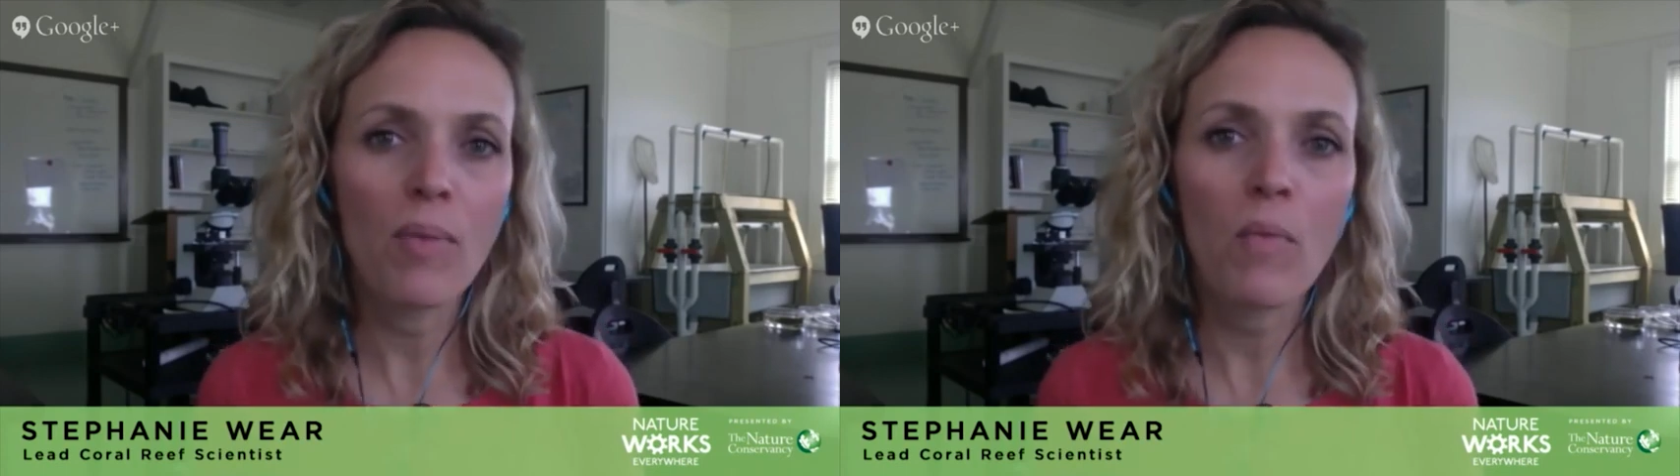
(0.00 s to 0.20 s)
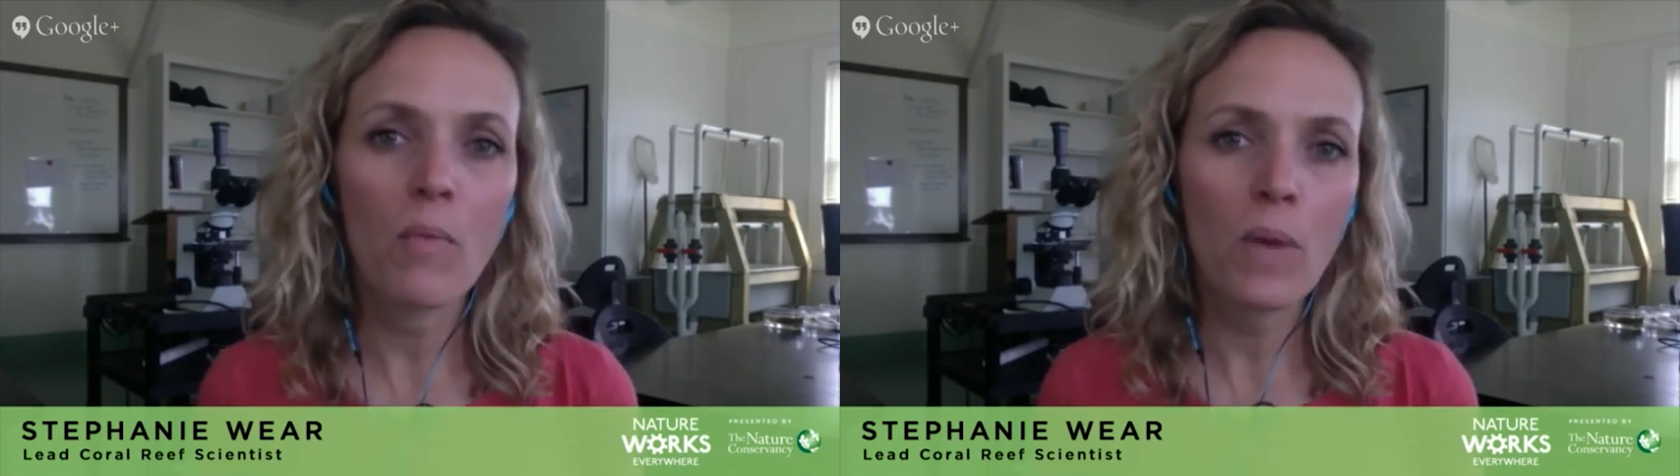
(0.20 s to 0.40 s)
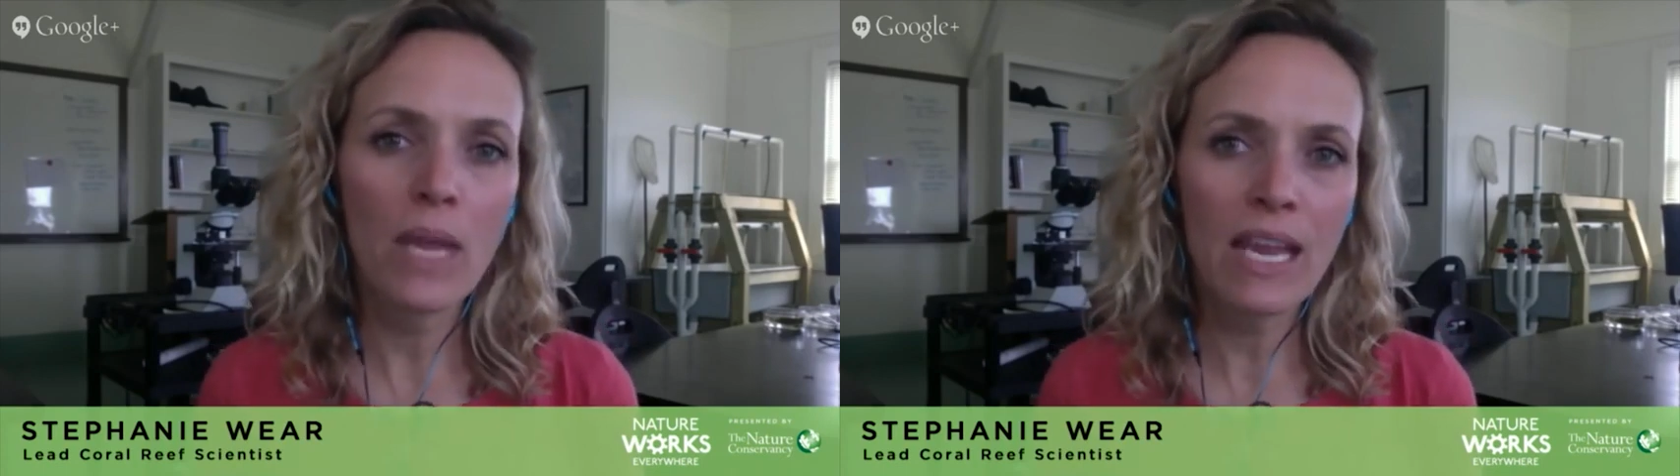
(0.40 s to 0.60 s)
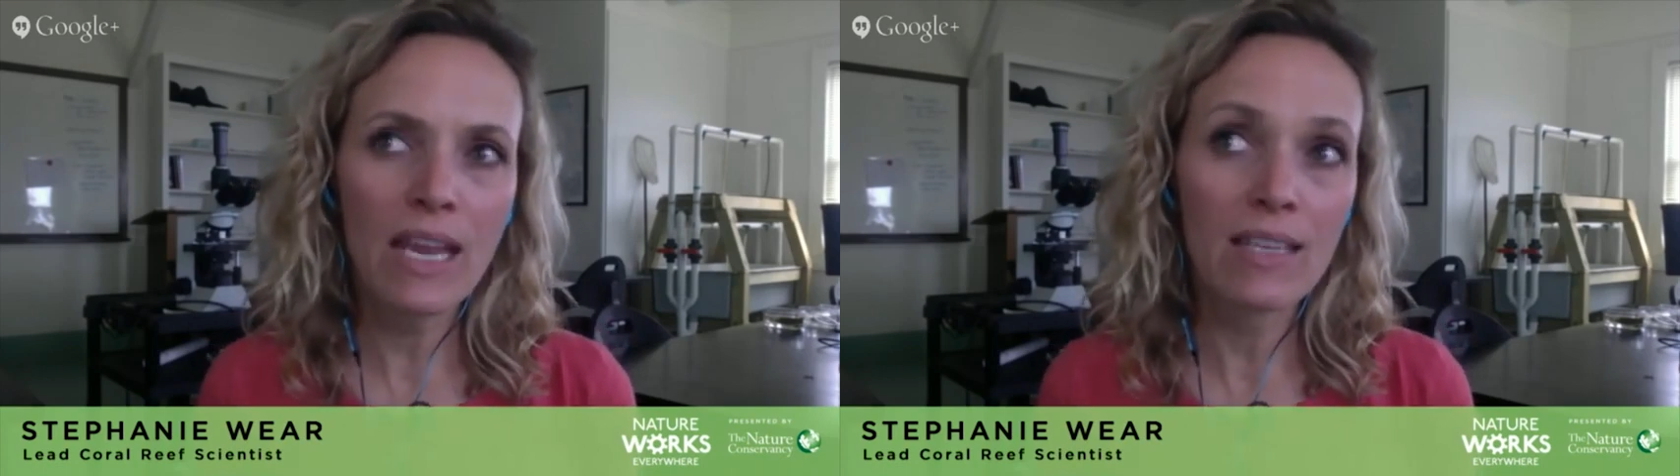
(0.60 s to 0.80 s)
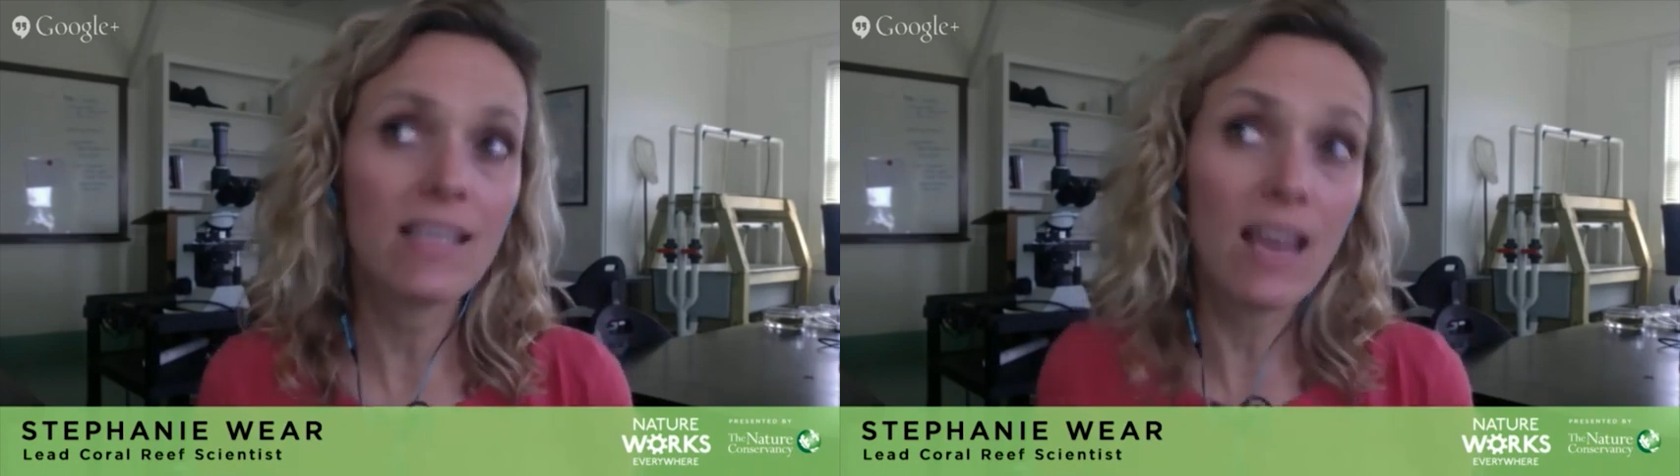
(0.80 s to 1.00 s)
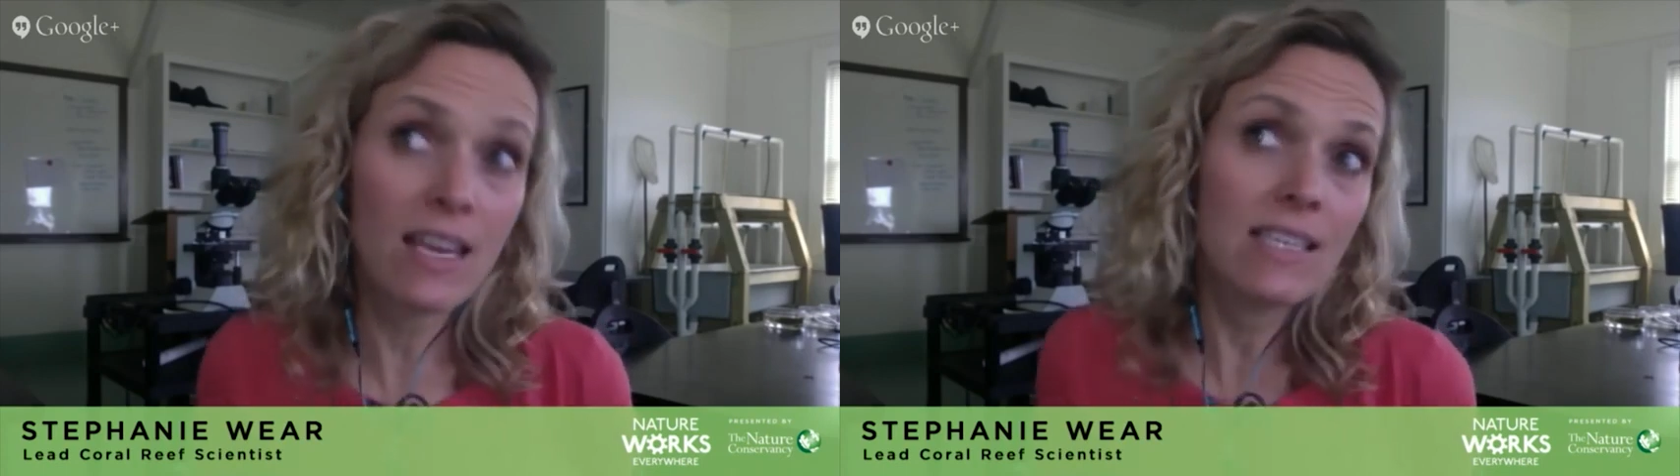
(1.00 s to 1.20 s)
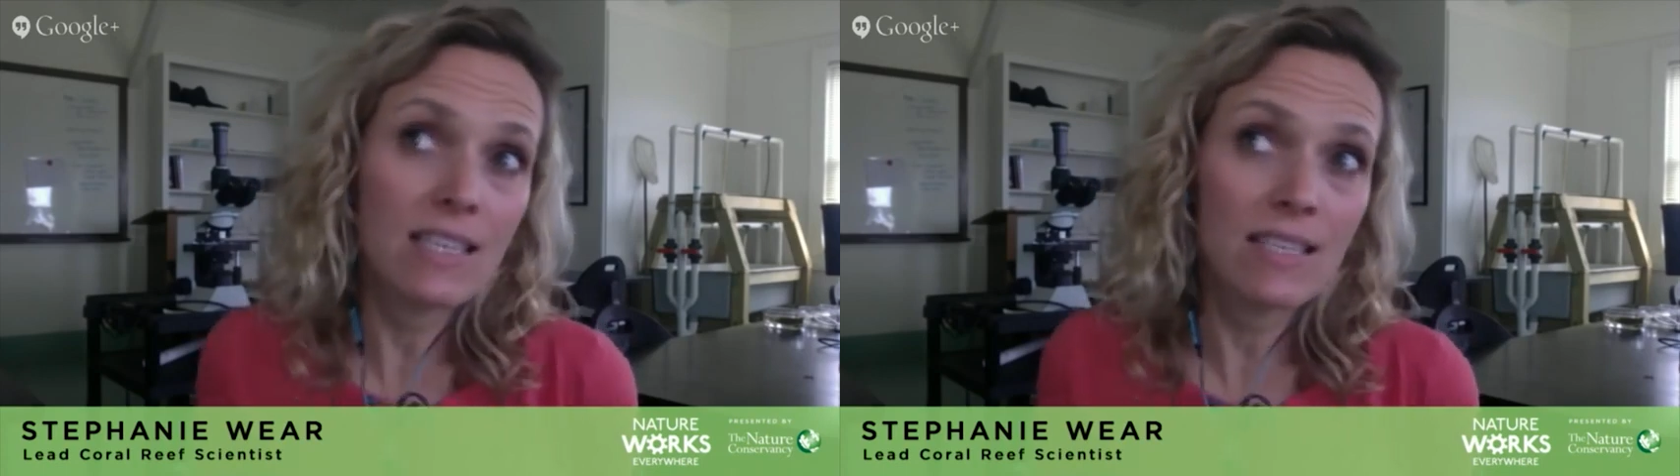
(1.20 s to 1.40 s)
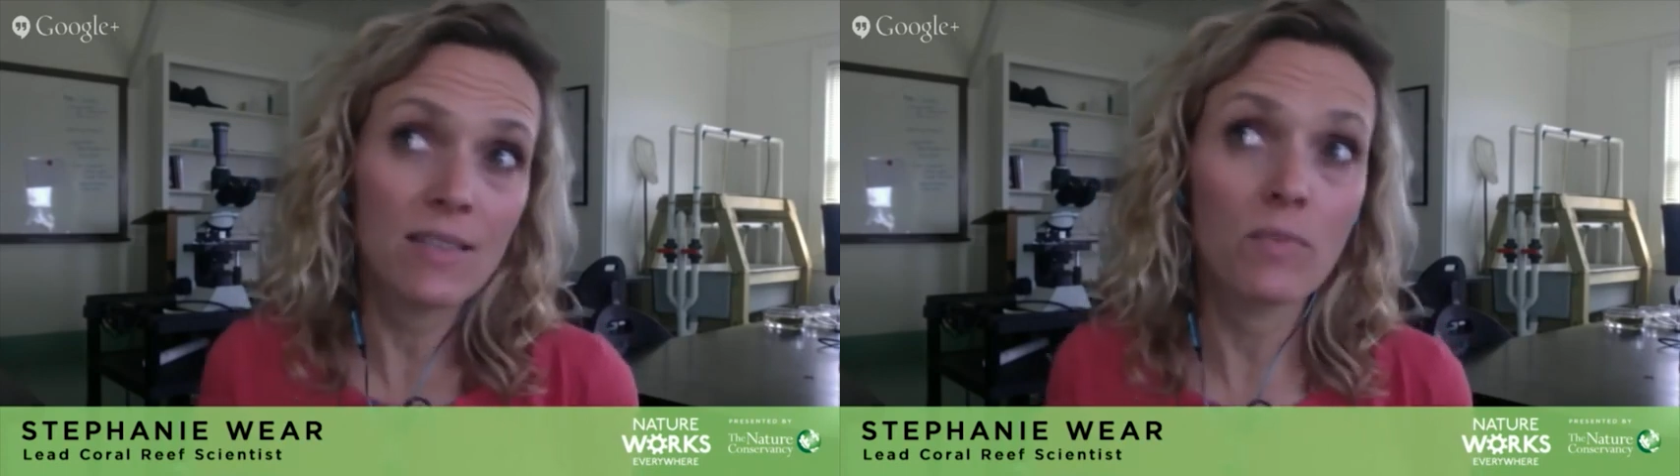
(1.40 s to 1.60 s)
But we
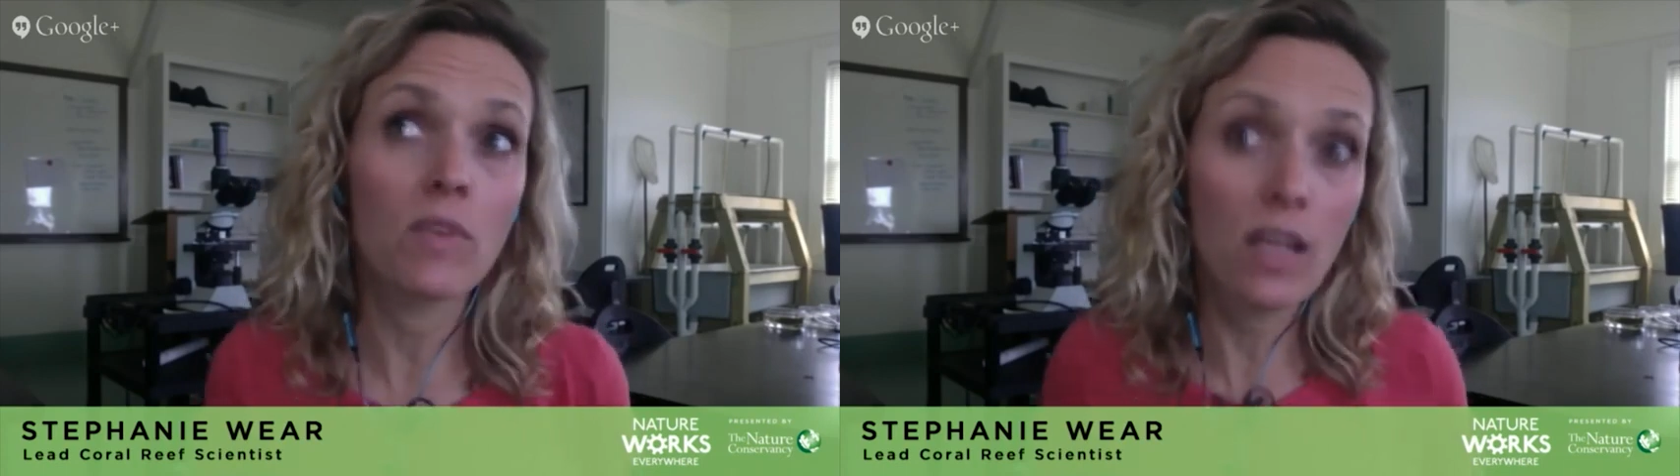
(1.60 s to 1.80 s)
scientists,